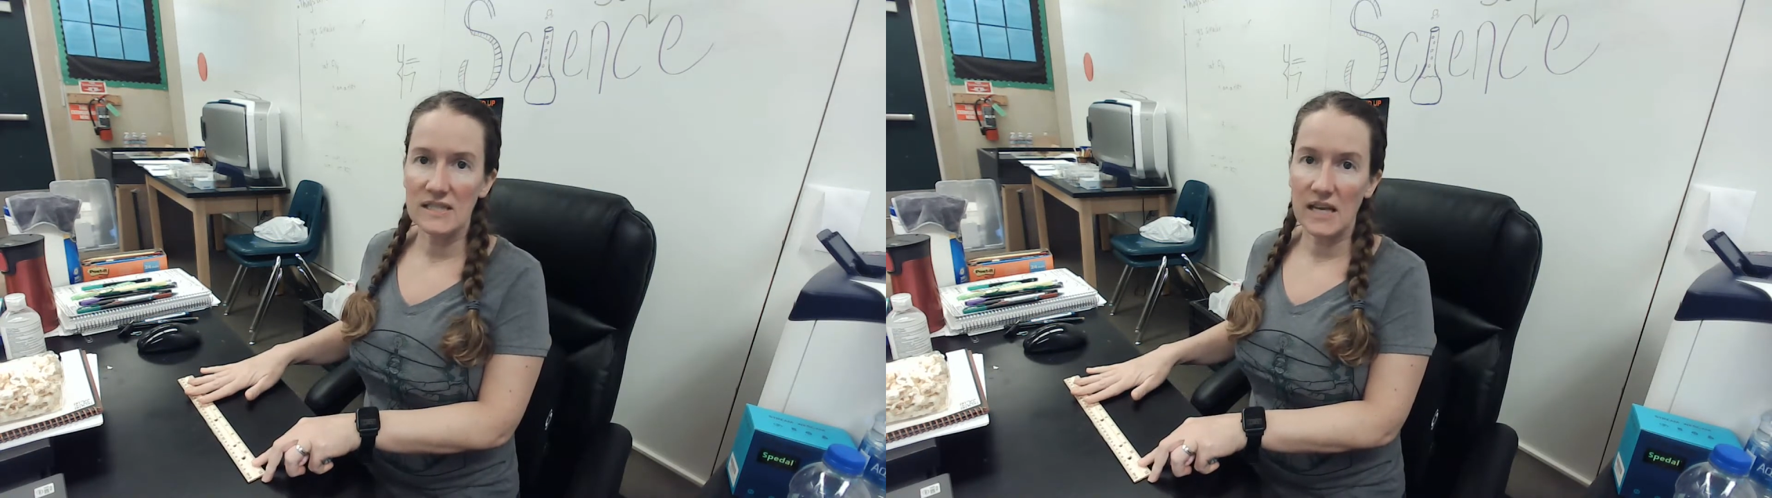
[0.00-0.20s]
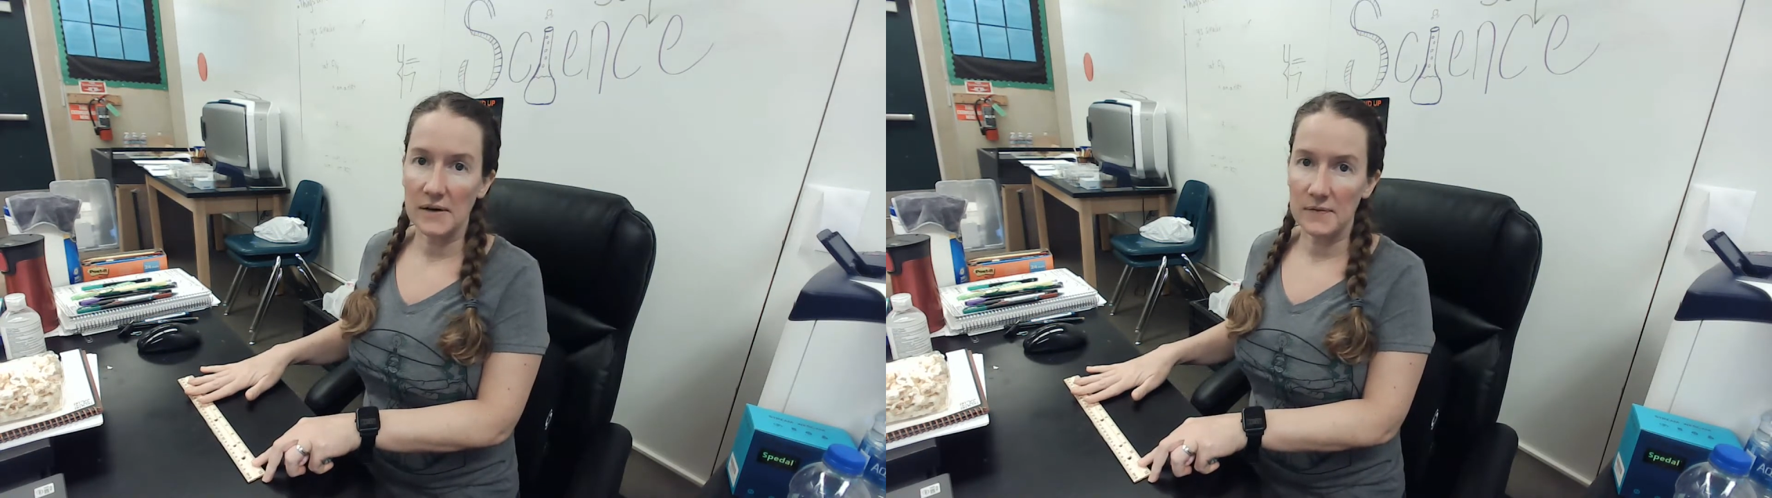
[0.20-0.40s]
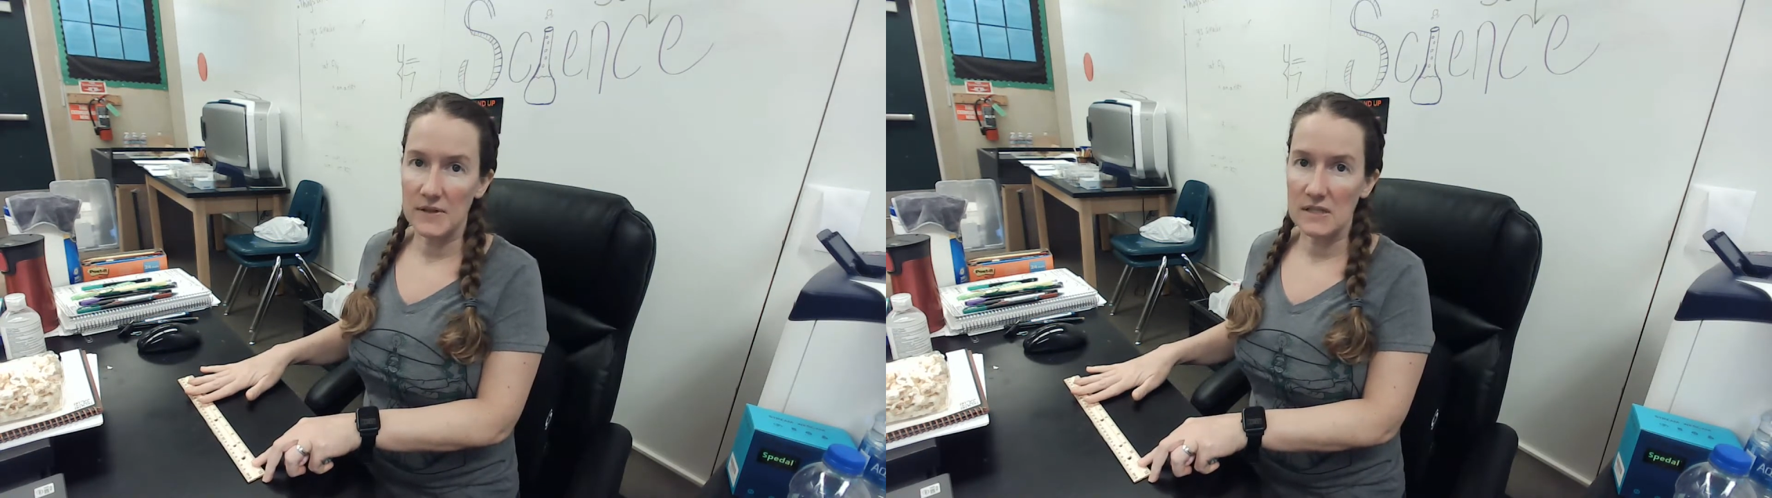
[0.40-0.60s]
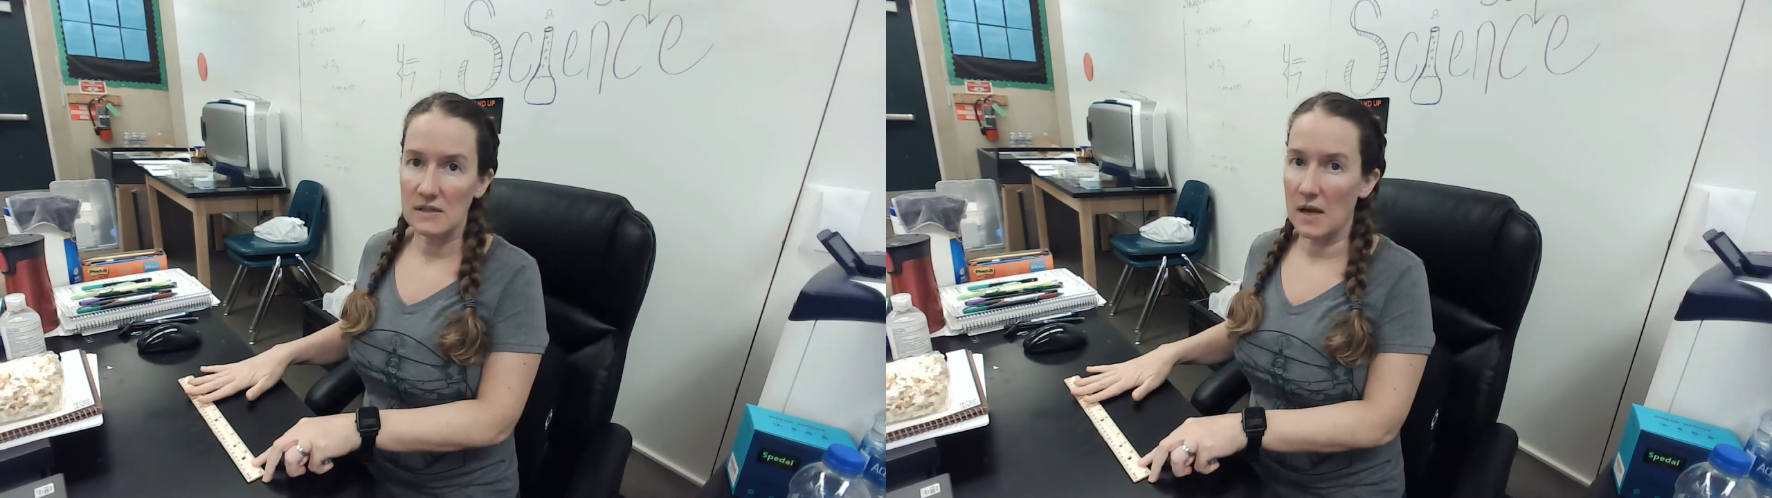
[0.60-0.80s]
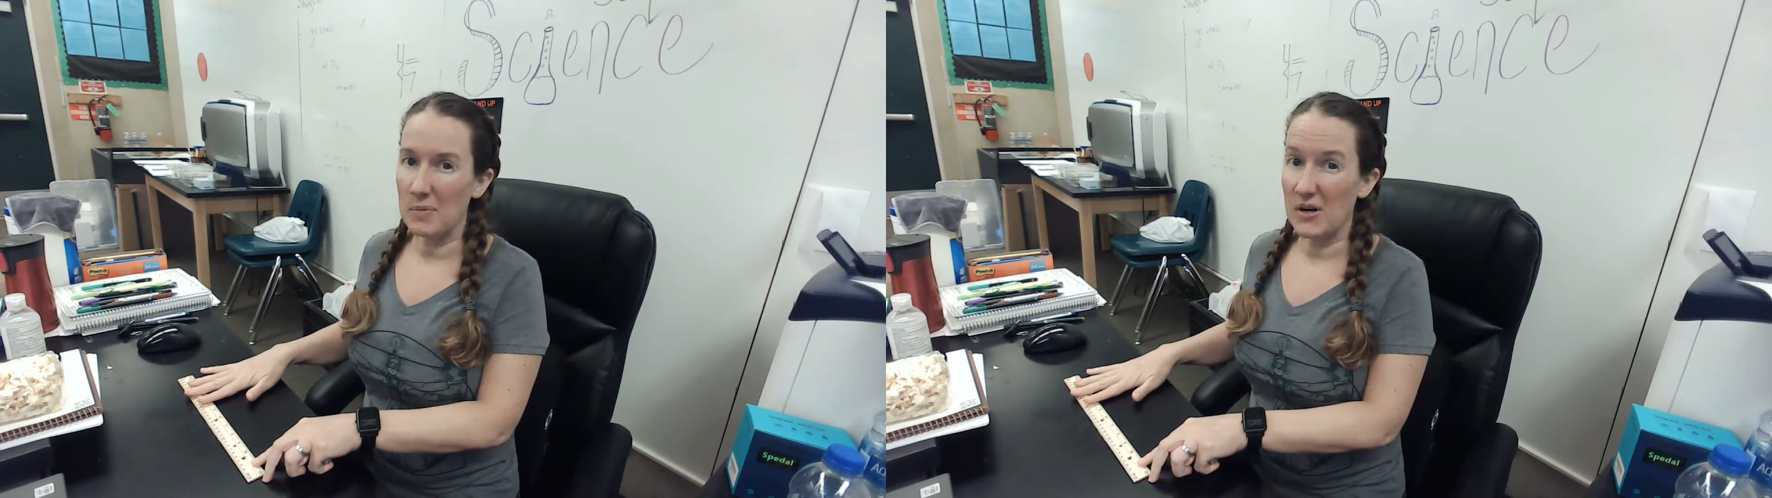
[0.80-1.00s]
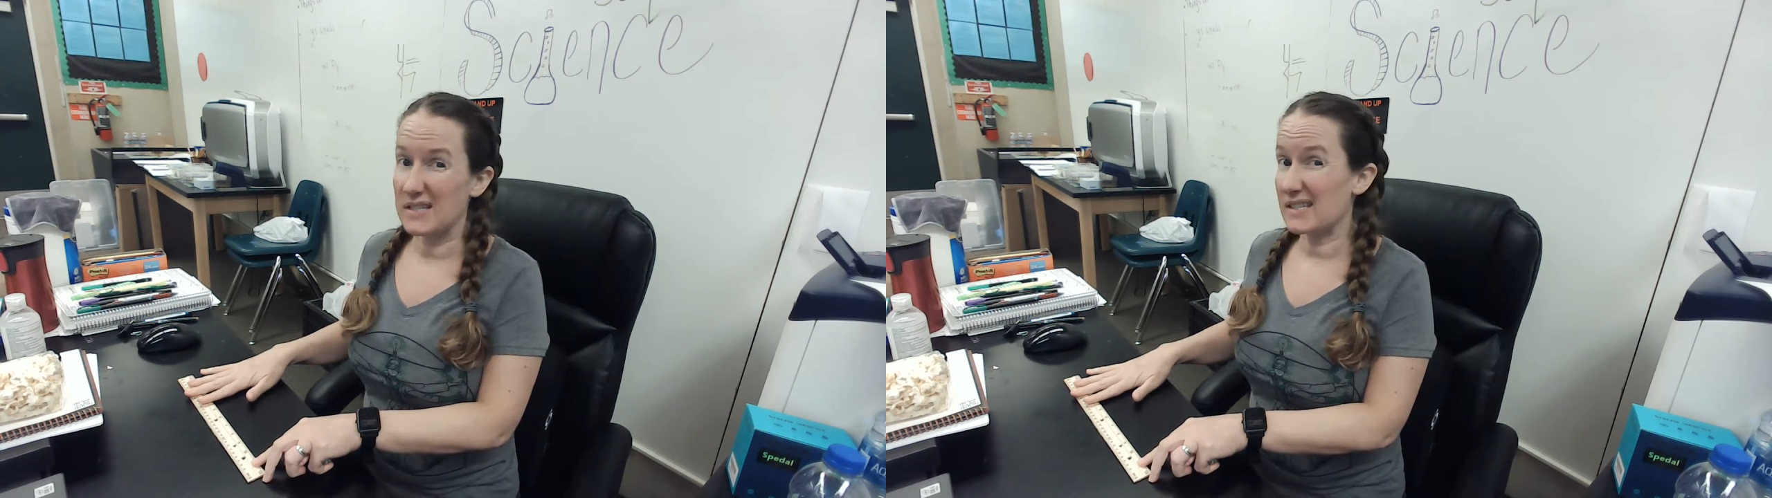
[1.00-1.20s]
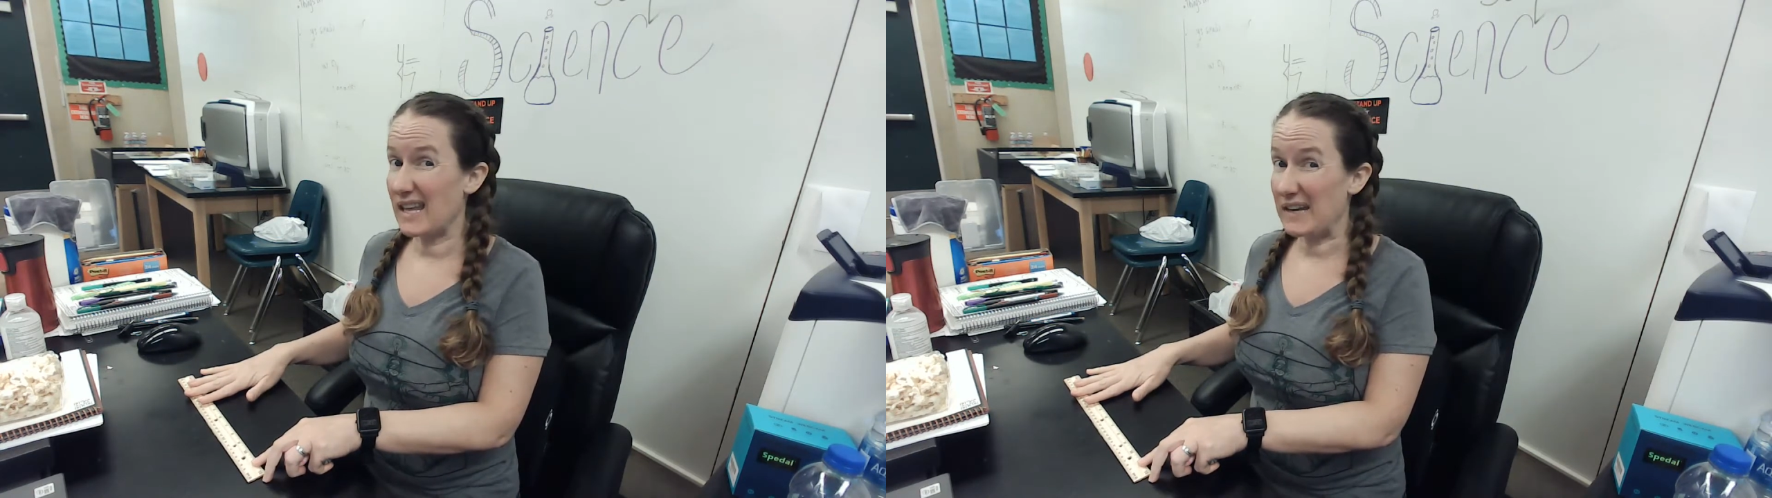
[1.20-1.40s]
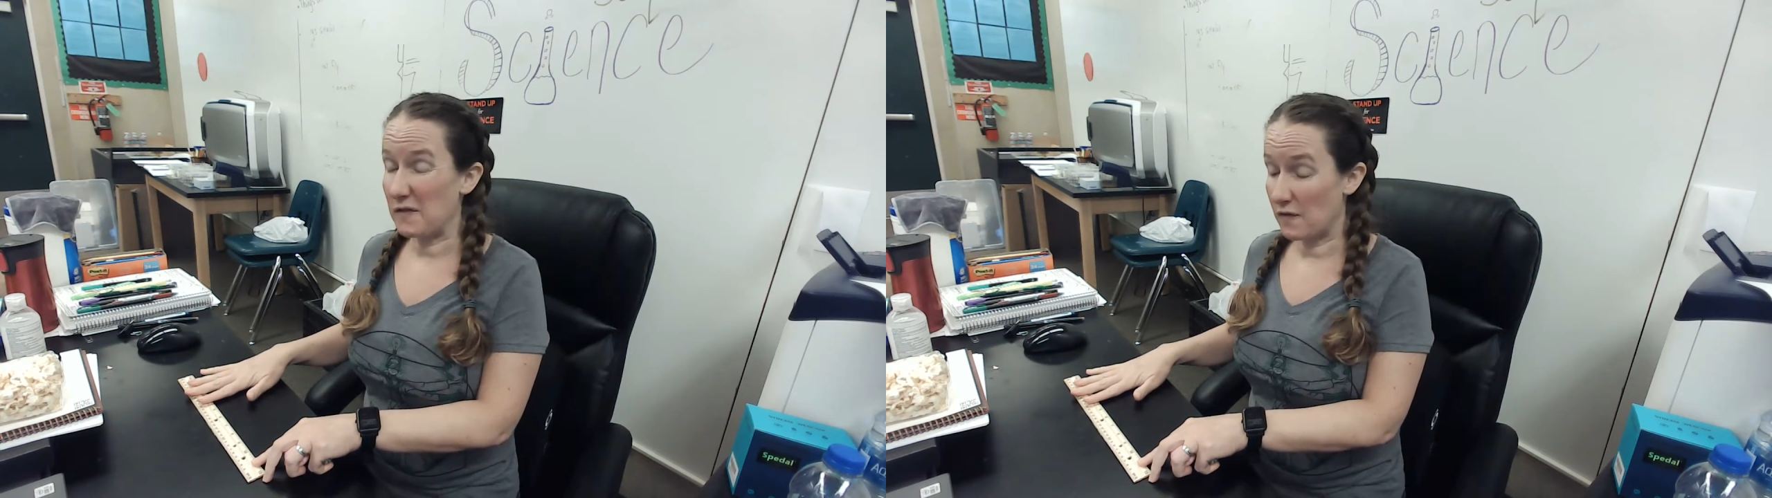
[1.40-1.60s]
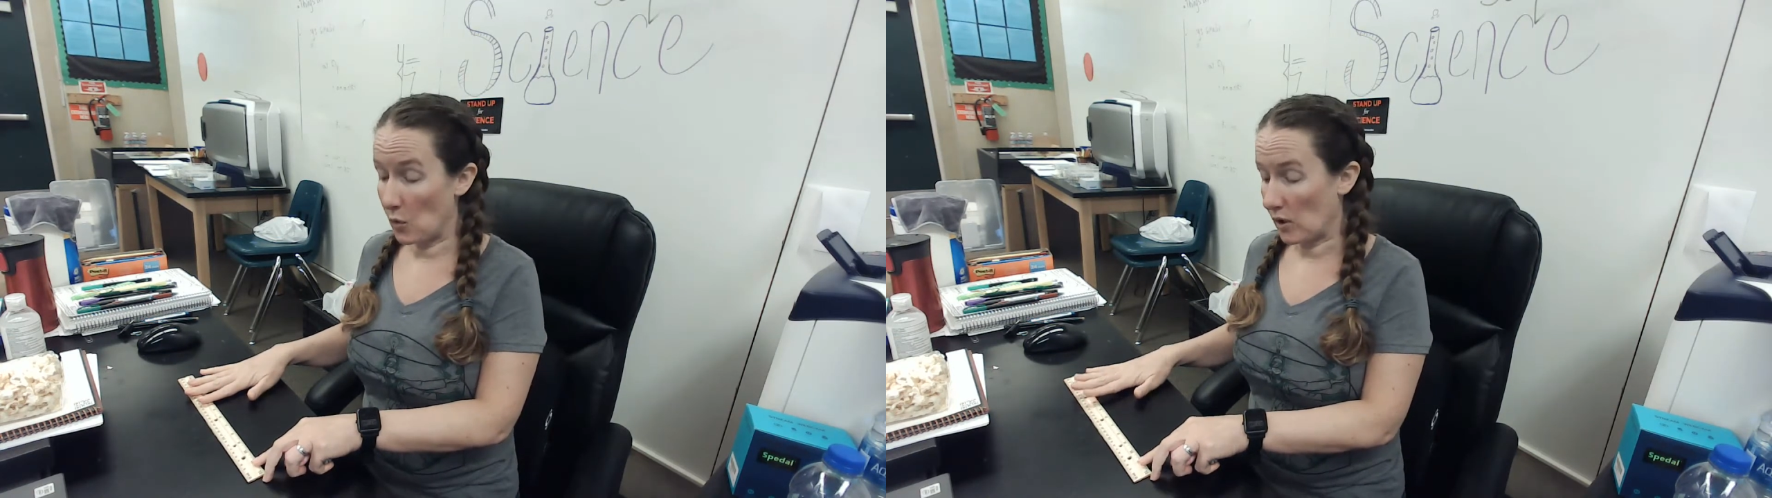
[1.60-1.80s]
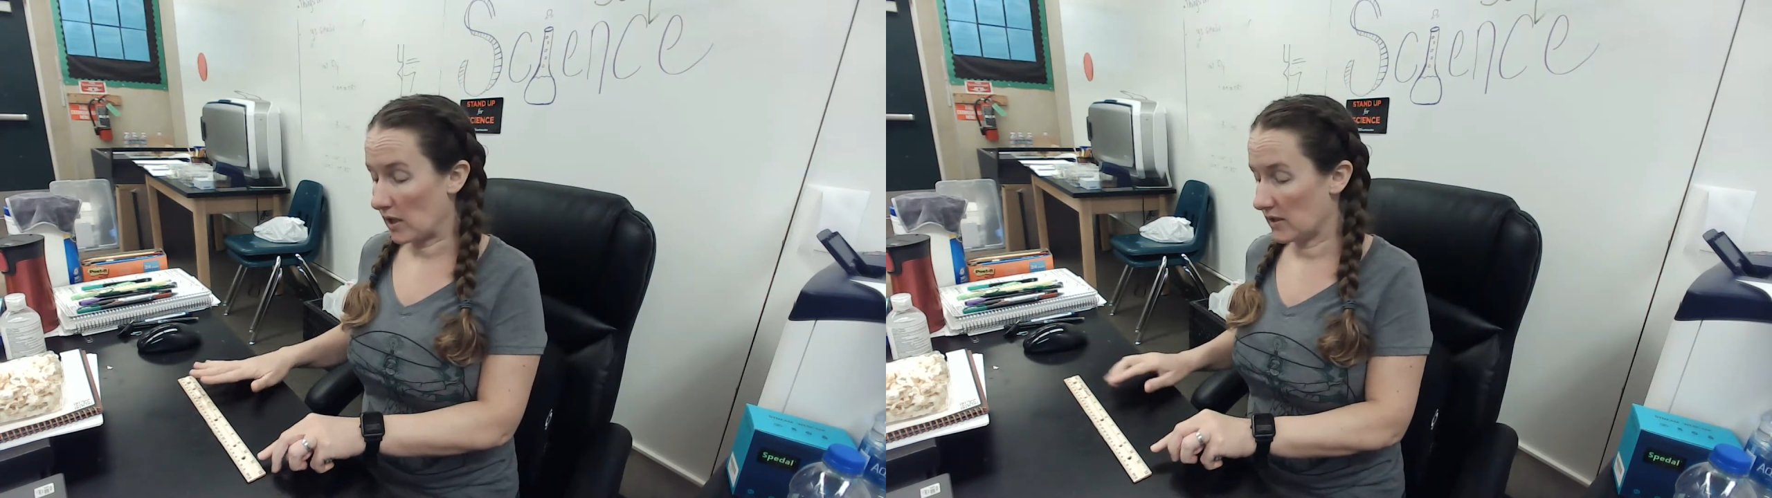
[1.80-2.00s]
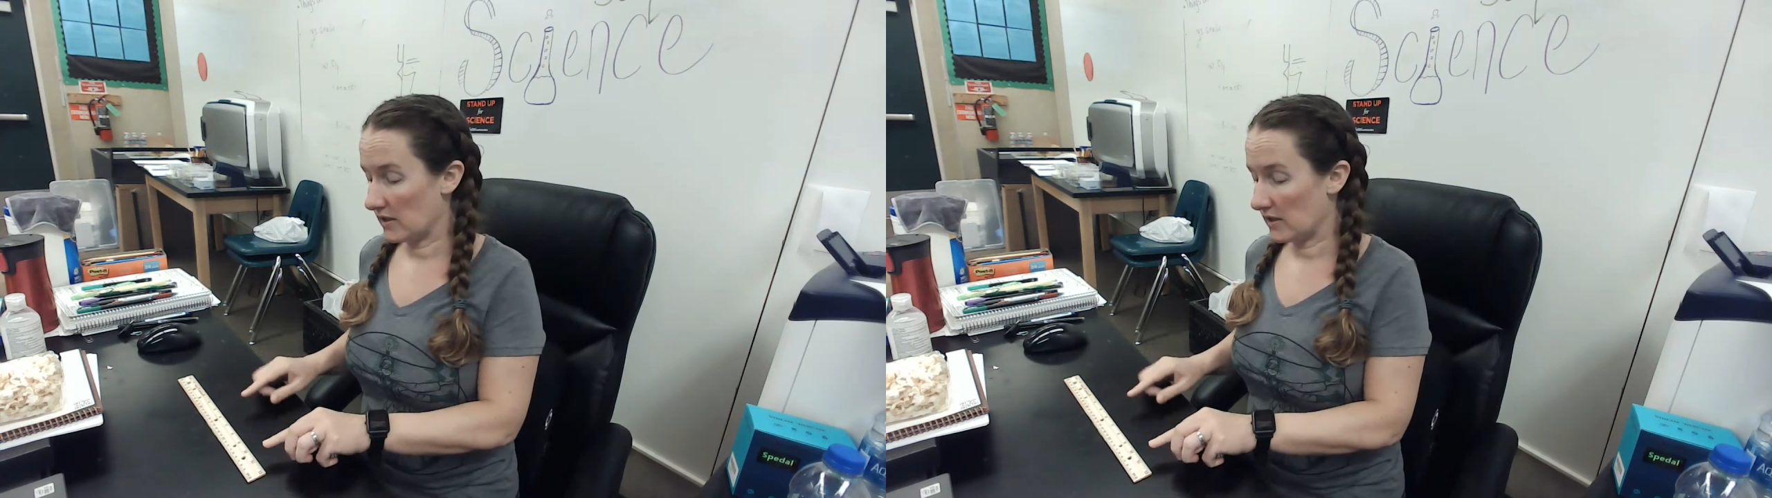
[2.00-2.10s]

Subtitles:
setup for this lab are on slide 4.